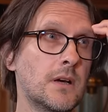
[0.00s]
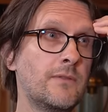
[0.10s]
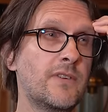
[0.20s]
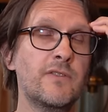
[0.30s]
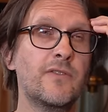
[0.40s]

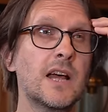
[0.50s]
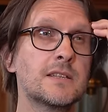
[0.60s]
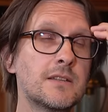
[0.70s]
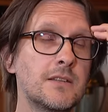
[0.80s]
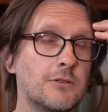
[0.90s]
I'm very
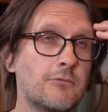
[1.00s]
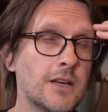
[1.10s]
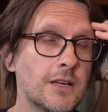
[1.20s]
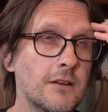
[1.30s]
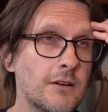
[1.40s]
flattered that you
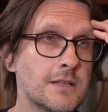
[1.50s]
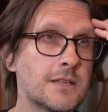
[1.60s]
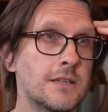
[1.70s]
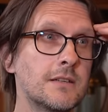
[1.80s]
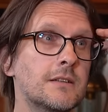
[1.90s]

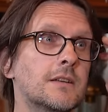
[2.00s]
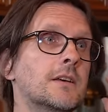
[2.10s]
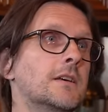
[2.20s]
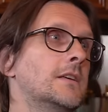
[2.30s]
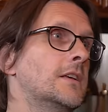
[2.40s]
recognised it,
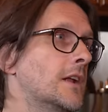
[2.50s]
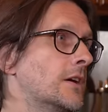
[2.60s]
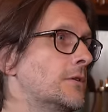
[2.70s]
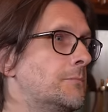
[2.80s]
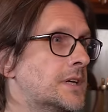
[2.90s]
you
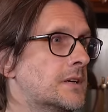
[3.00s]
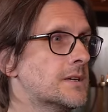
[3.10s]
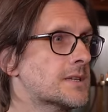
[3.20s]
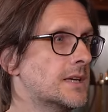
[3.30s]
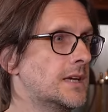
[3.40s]
know,
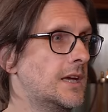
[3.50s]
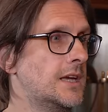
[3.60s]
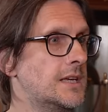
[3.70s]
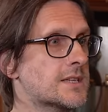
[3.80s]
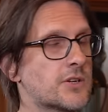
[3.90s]
because
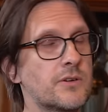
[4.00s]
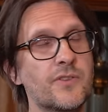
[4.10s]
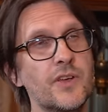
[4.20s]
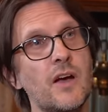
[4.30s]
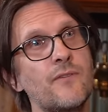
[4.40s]
it is a good
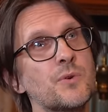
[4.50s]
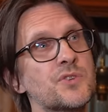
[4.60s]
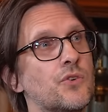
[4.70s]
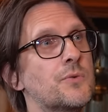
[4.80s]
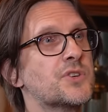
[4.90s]
thing. I've always
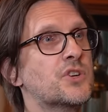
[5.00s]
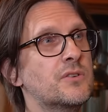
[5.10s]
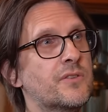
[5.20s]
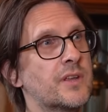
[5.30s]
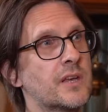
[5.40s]
thought it was a
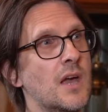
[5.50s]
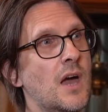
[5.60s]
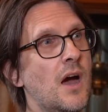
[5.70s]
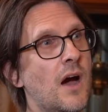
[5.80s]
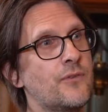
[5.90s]
good thing.
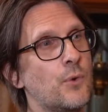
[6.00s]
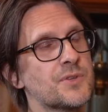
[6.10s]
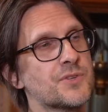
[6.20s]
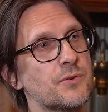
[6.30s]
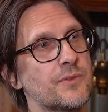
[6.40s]
I've
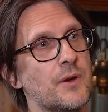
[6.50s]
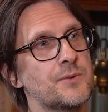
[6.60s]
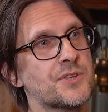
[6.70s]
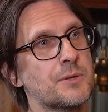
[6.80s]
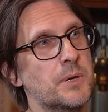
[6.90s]
always thought
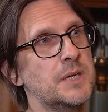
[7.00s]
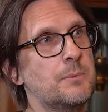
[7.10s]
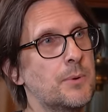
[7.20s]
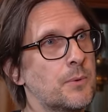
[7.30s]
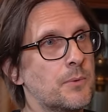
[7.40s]
those are the
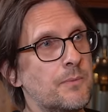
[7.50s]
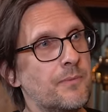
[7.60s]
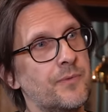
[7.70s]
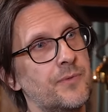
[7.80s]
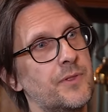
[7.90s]
people
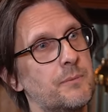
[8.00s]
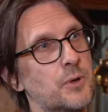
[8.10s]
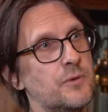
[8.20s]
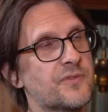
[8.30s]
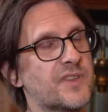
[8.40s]
that
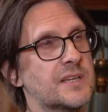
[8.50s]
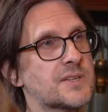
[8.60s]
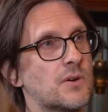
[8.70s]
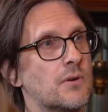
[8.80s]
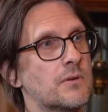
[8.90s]
move
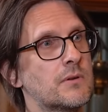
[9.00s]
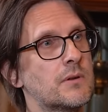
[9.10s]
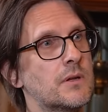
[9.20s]
things on.